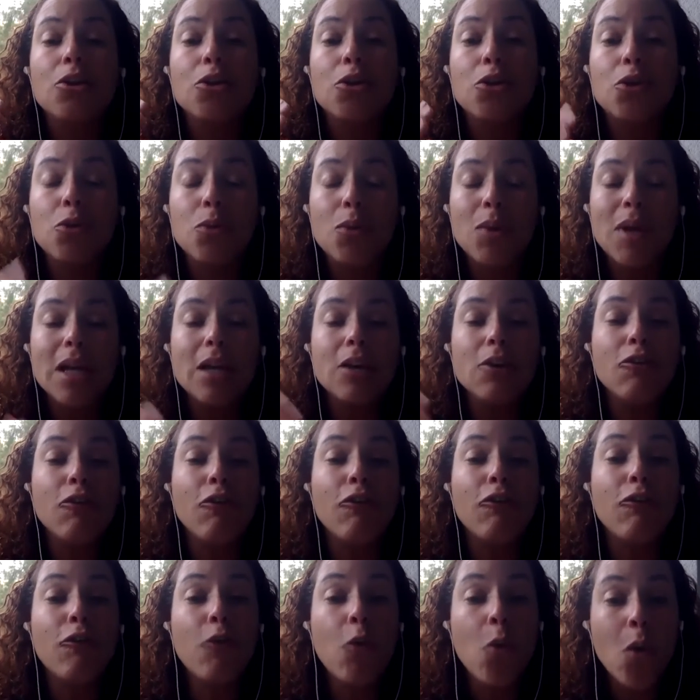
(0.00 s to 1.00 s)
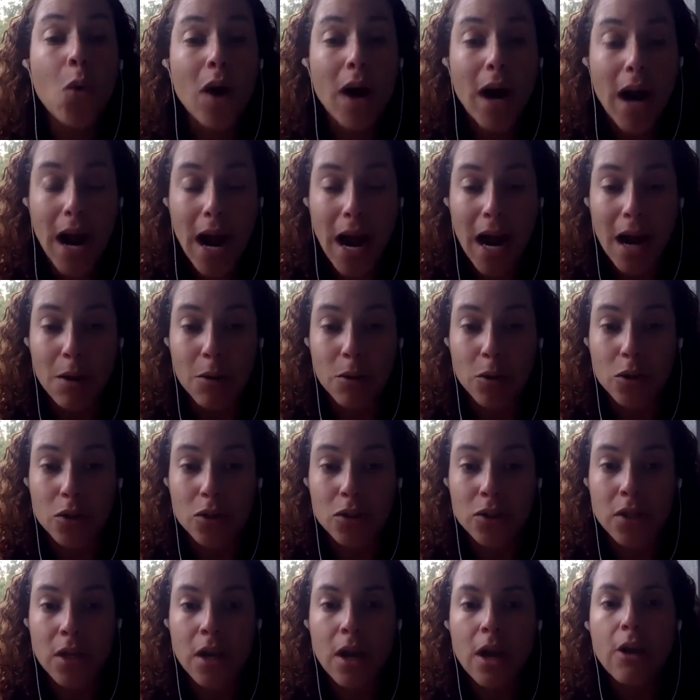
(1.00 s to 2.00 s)
3 to 4
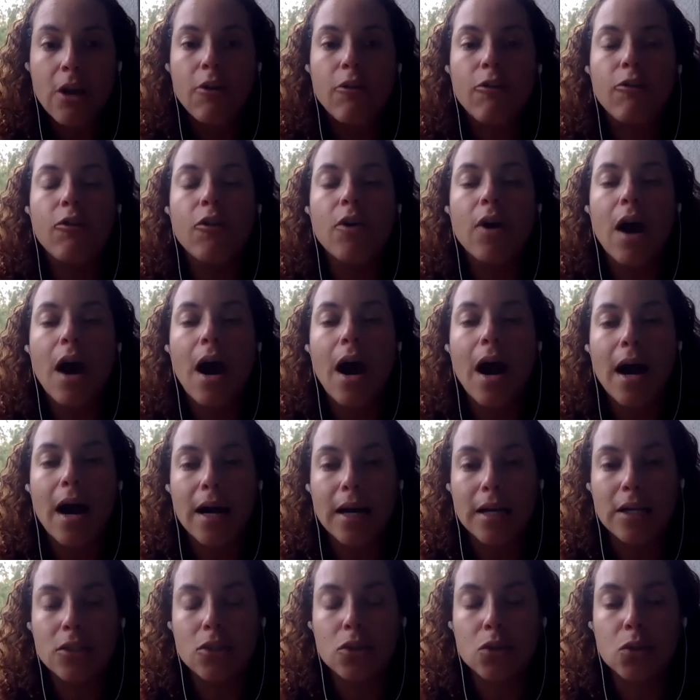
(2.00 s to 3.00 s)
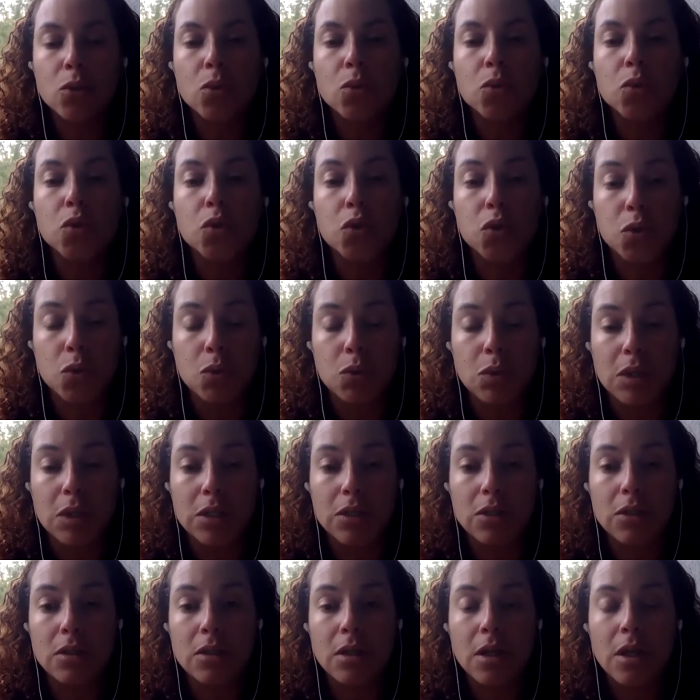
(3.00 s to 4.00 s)
hours for high school
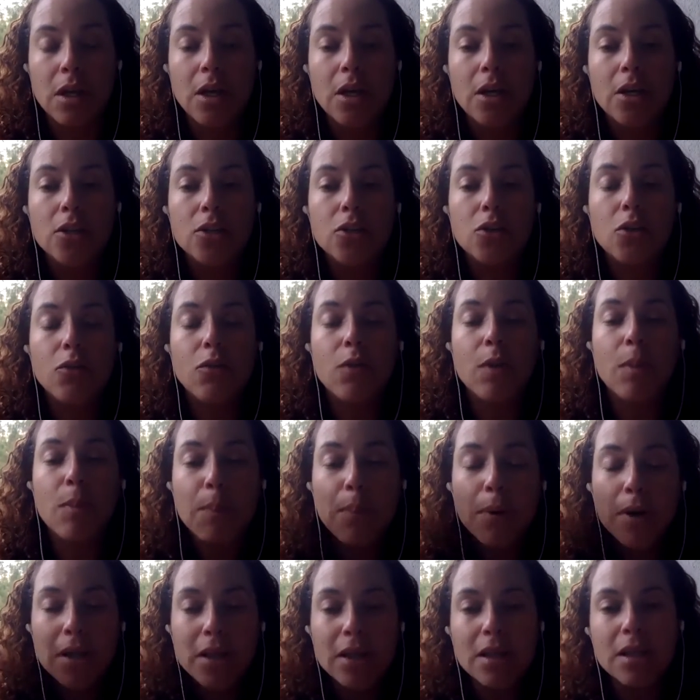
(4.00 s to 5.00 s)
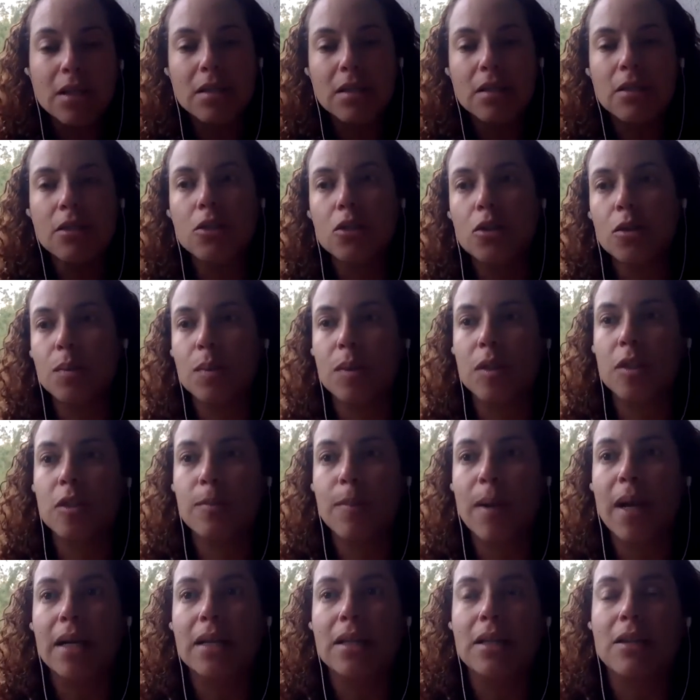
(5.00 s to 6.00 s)
students. So if we put this into
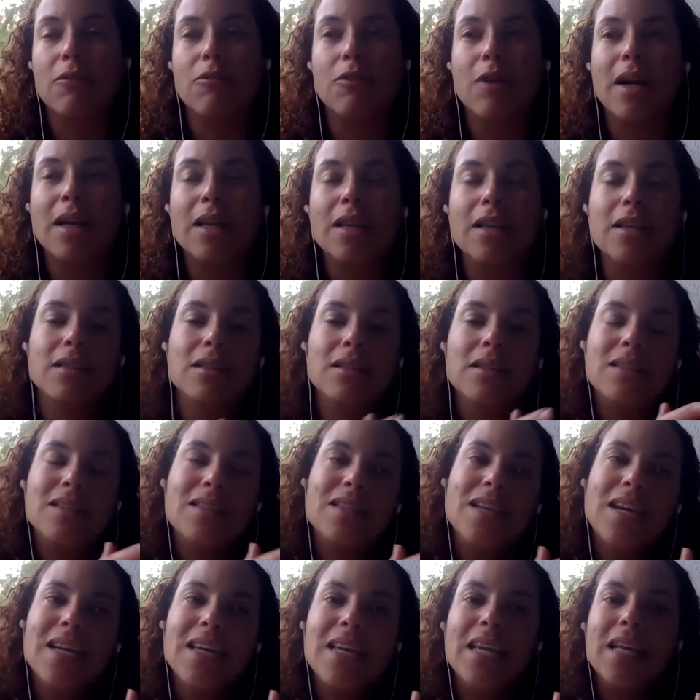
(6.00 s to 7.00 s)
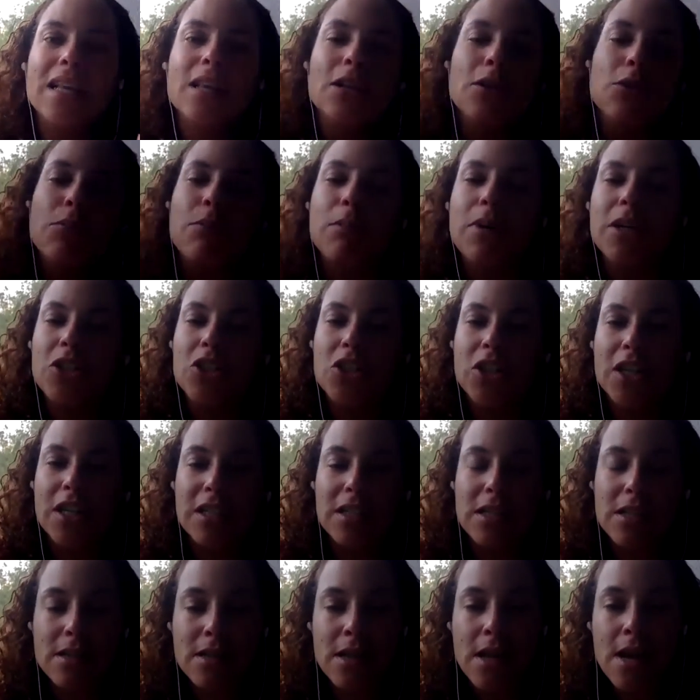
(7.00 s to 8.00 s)
perspective, right, the tiny little
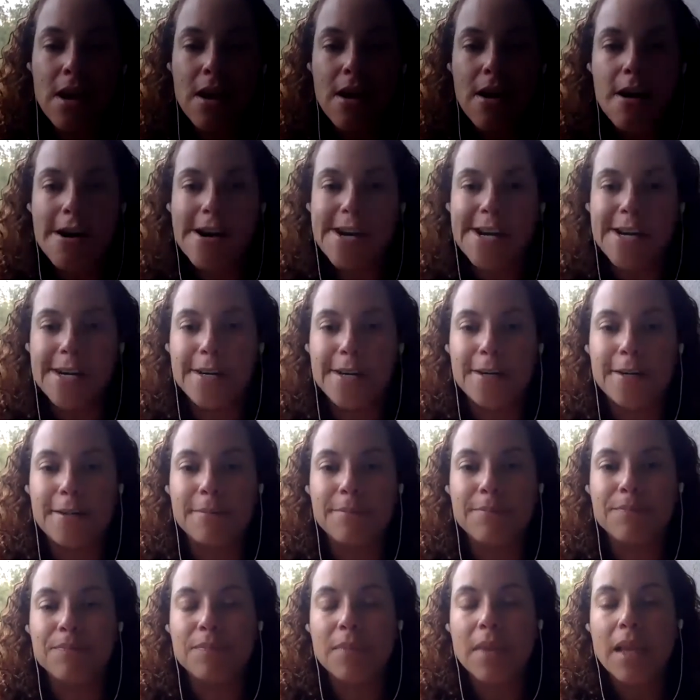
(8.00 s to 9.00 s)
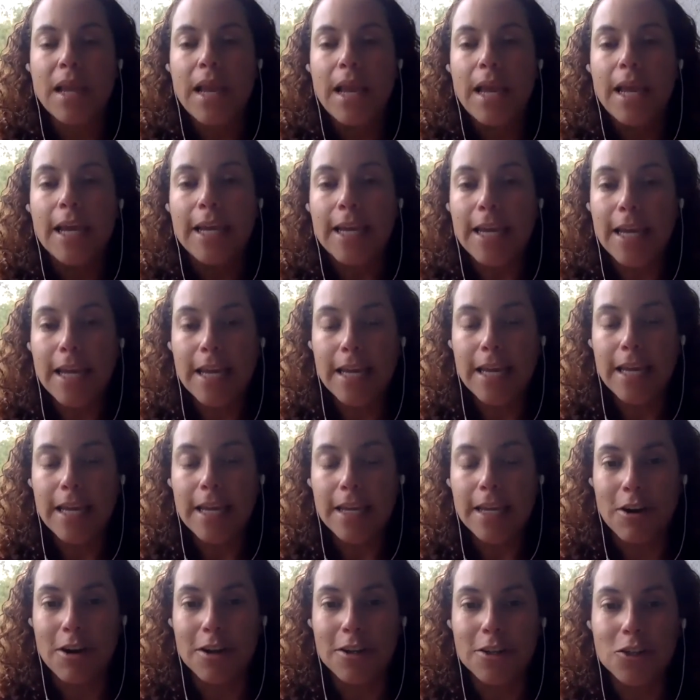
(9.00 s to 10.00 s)
munchkins in
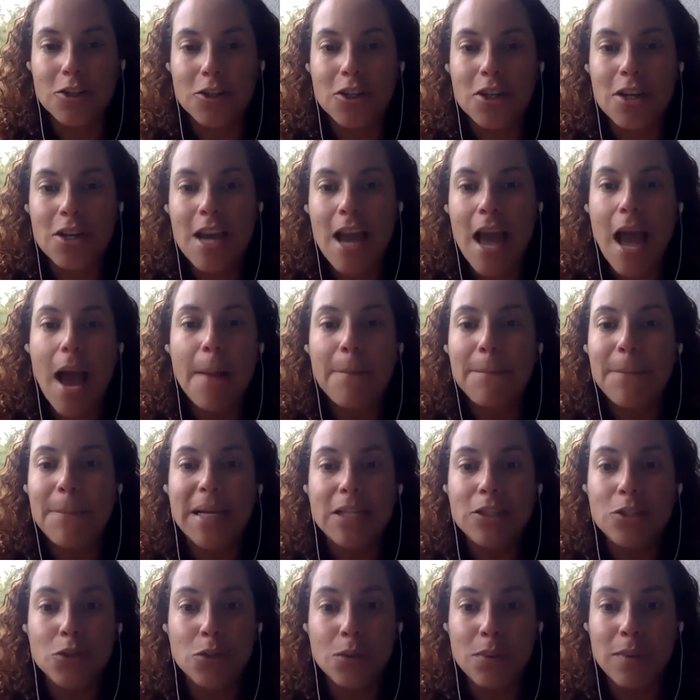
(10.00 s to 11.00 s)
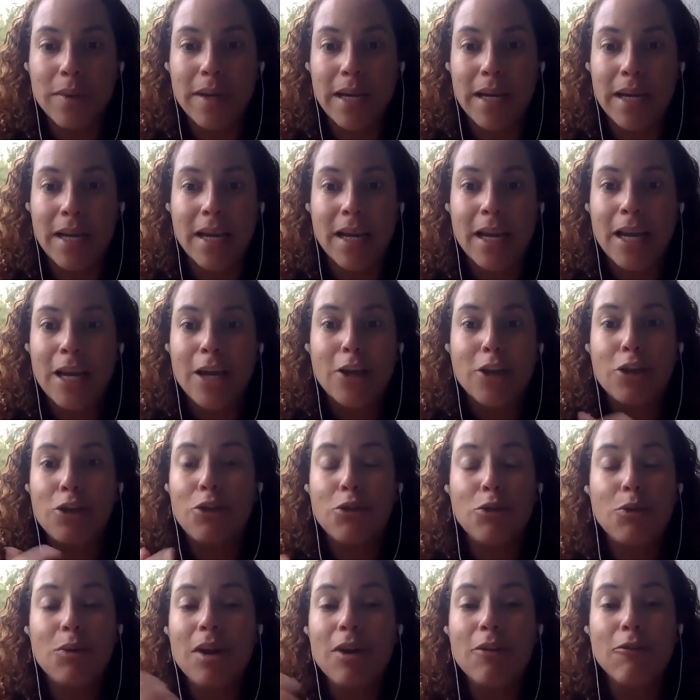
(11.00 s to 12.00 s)
kindergarten should not be doing
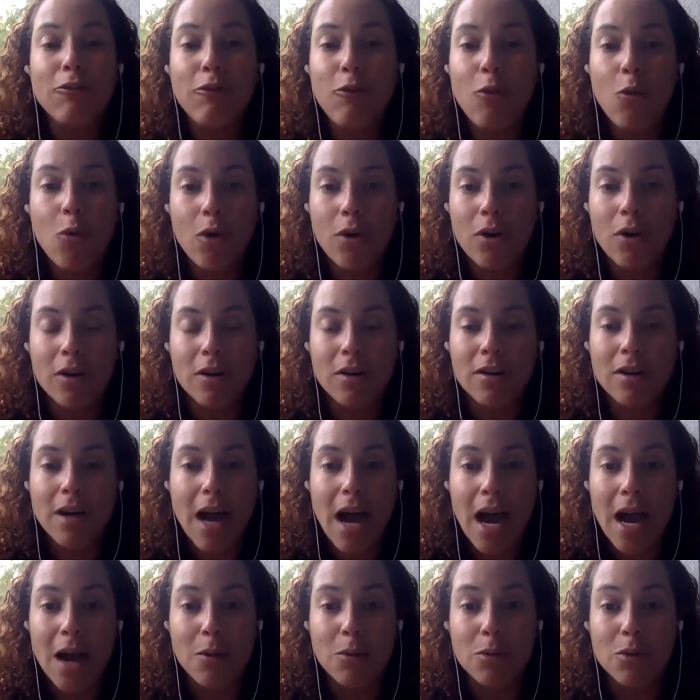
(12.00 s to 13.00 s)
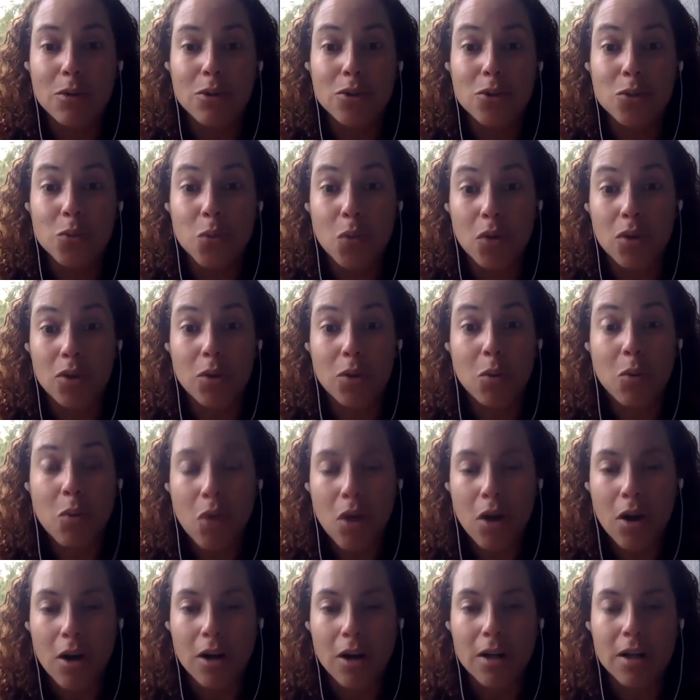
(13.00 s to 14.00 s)
3 and 4 hours worth of
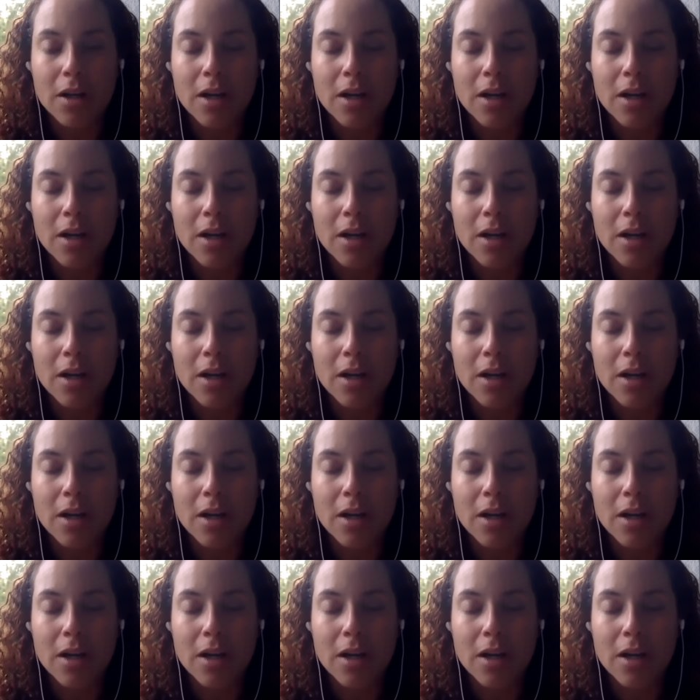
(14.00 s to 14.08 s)
work.